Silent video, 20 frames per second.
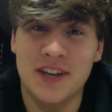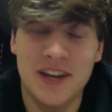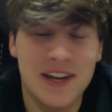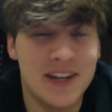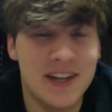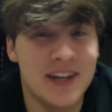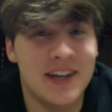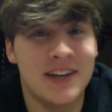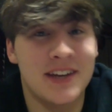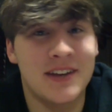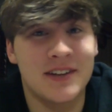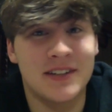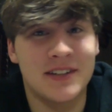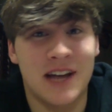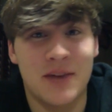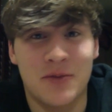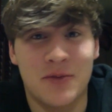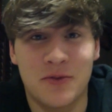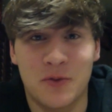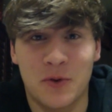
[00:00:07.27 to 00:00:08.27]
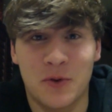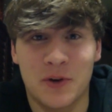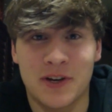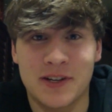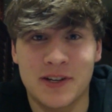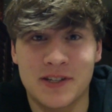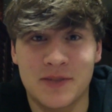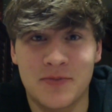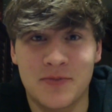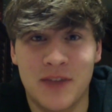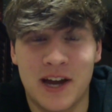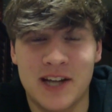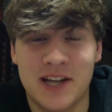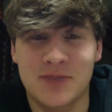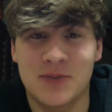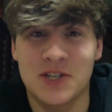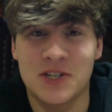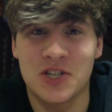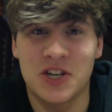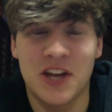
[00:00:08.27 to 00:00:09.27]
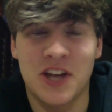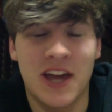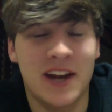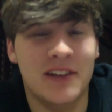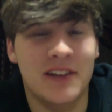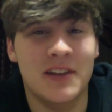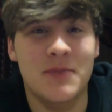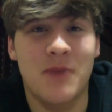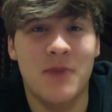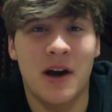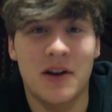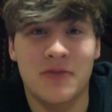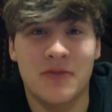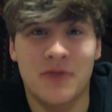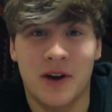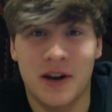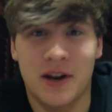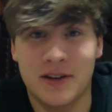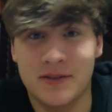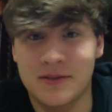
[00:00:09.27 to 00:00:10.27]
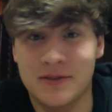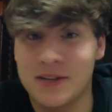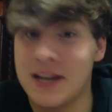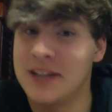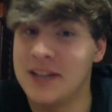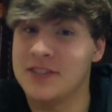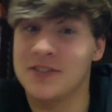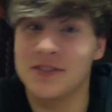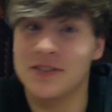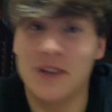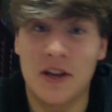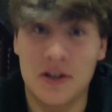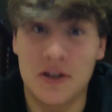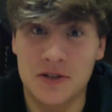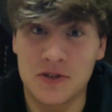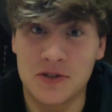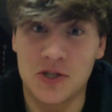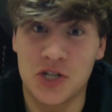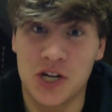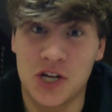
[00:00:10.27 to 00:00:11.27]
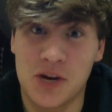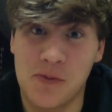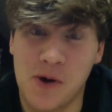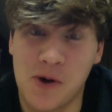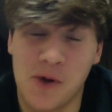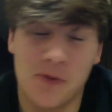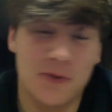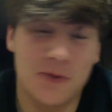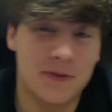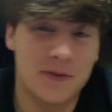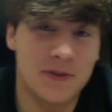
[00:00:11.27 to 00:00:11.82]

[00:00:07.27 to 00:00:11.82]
any type of organism that has been genetically modified, hence GMO.